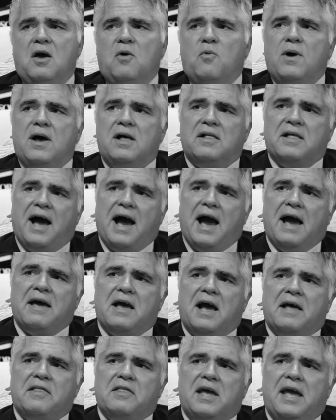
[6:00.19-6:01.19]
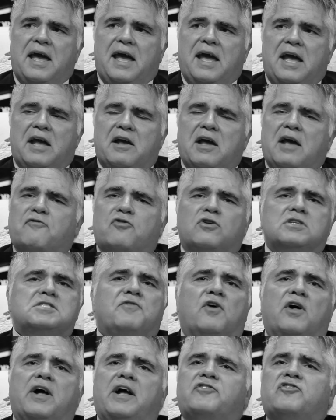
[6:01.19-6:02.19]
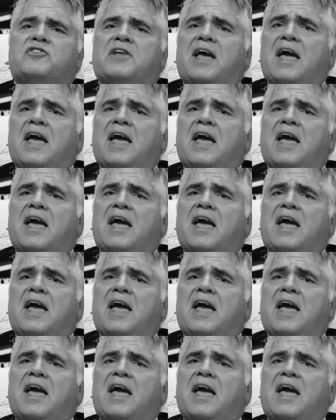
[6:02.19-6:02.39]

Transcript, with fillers: Well, first of all, it's an